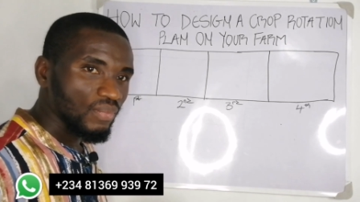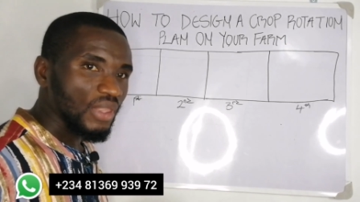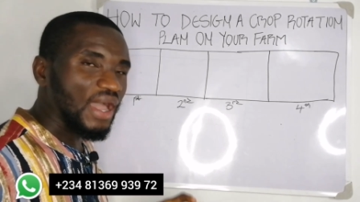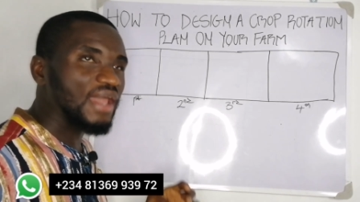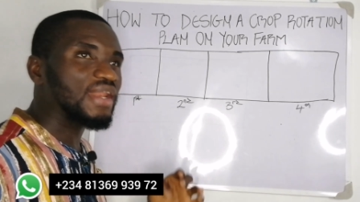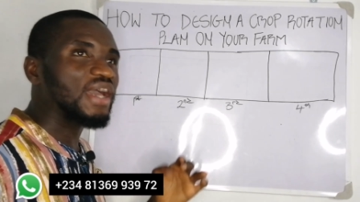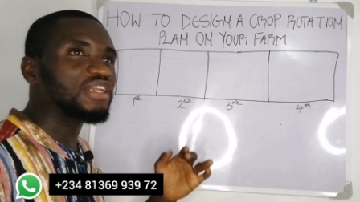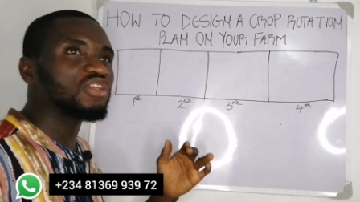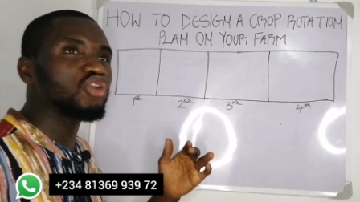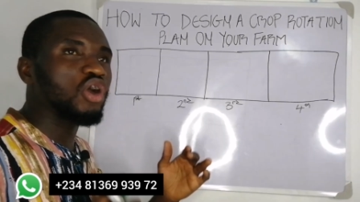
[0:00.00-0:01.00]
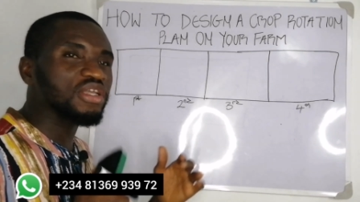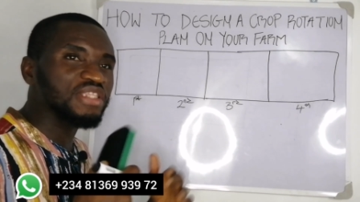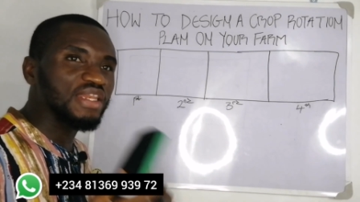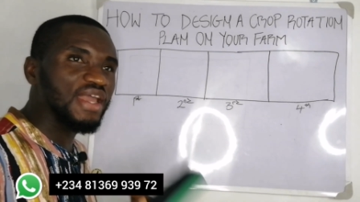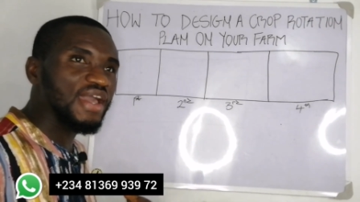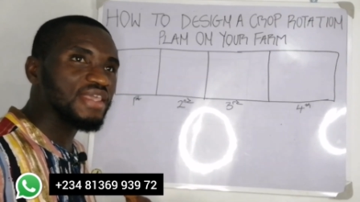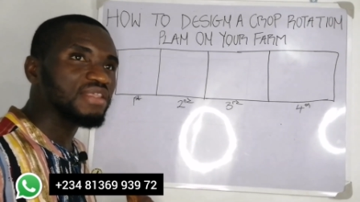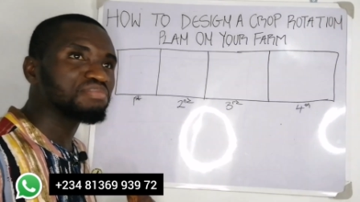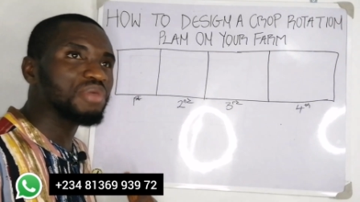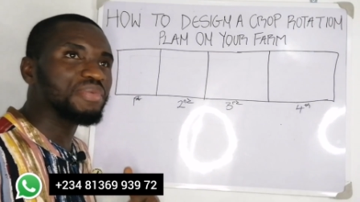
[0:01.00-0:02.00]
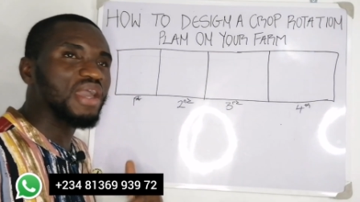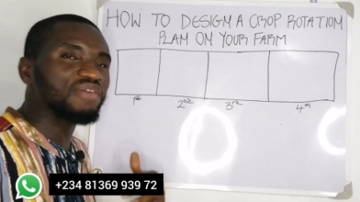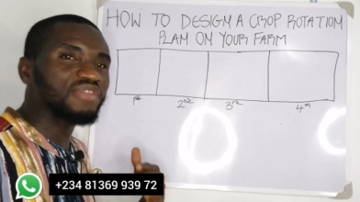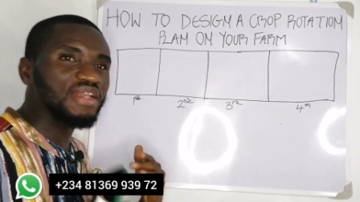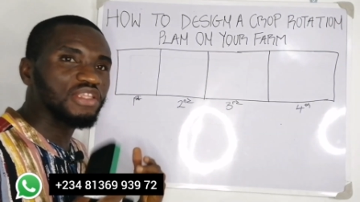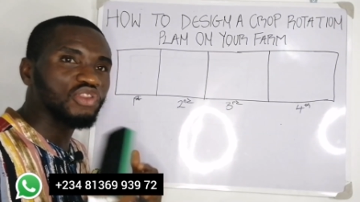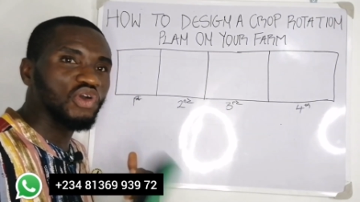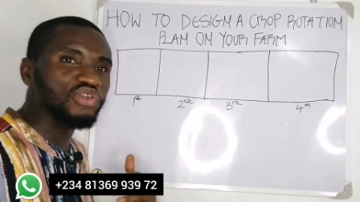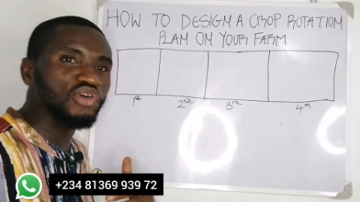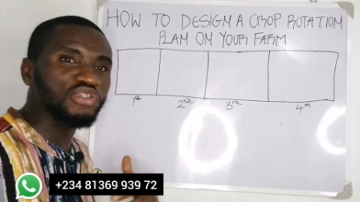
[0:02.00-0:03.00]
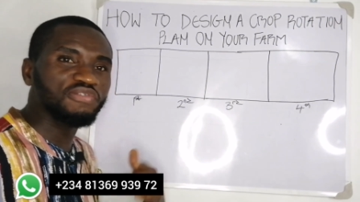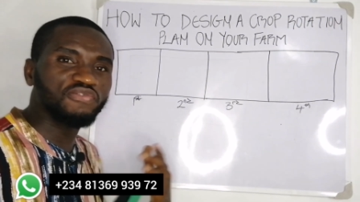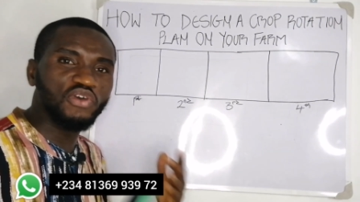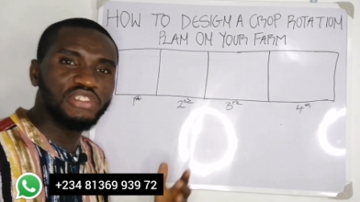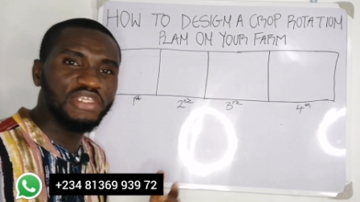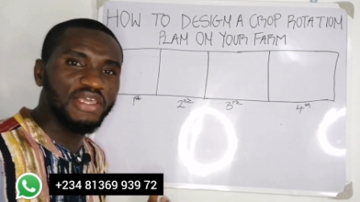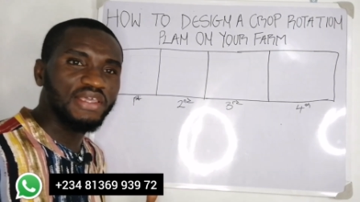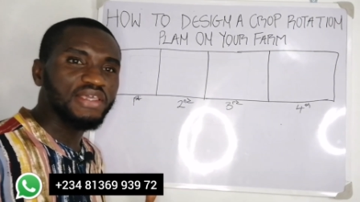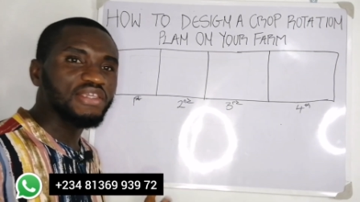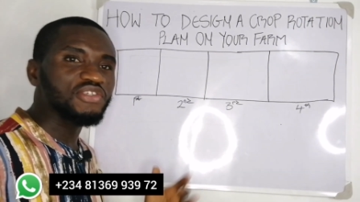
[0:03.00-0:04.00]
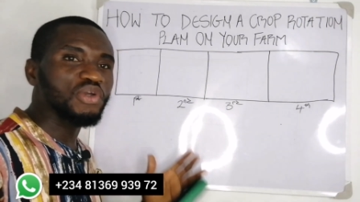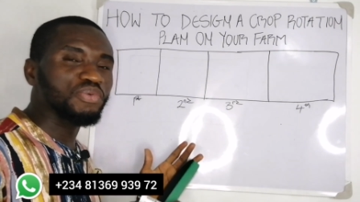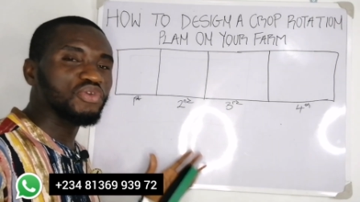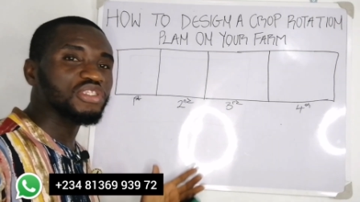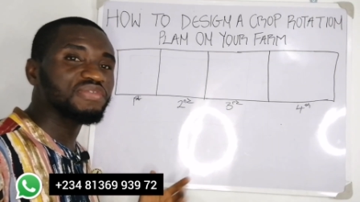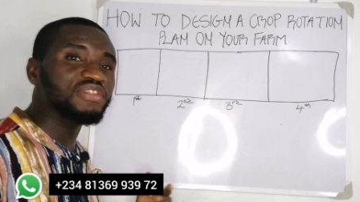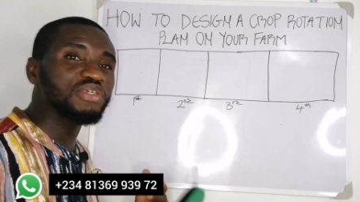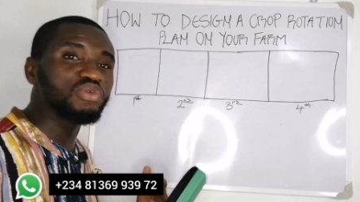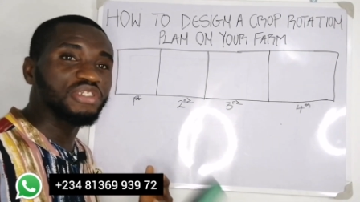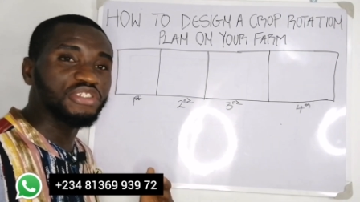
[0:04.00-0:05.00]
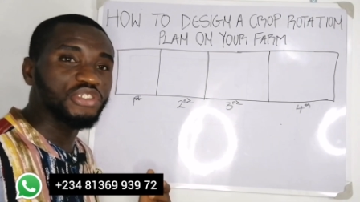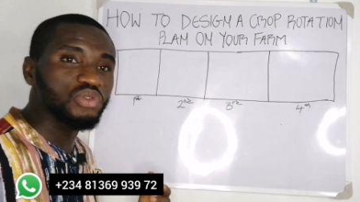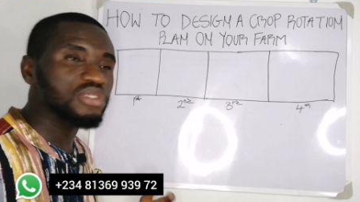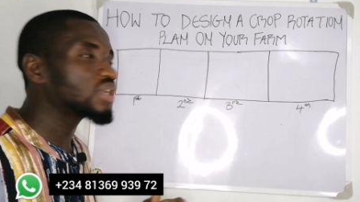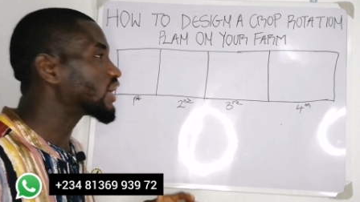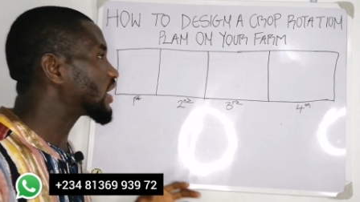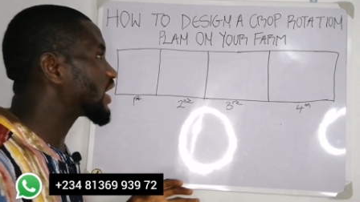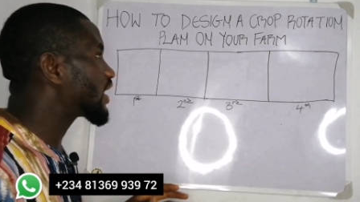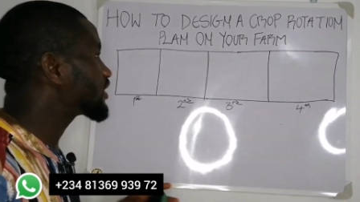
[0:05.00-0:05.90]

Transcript: and along the line maybe after the third or the fourth year your productivity will reduce and